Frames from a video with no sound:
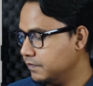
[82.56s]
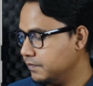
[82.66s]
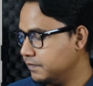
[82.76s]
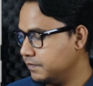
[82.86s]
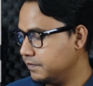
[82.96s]

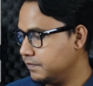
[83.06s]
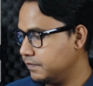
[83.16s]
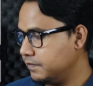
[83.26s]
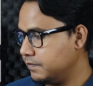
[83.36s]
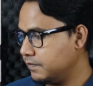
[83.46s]

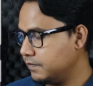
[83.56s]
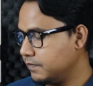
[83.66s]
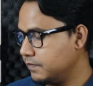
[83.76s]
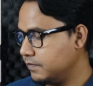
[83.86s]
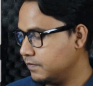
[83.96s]

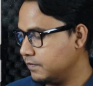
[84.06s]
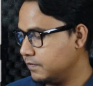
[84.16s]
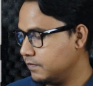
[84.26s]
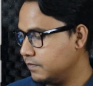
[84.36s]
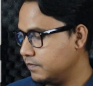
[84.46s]

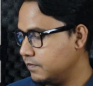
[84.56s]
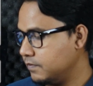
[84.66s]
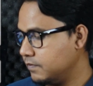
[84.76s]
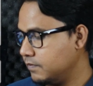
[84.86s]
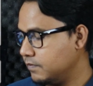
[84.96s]

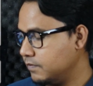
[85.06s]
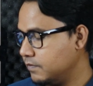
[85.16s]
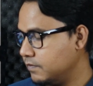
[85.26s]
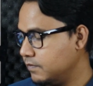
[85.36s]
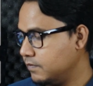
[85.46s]

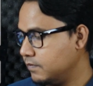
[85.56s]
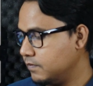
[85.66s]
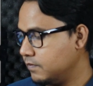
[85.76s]
(silence)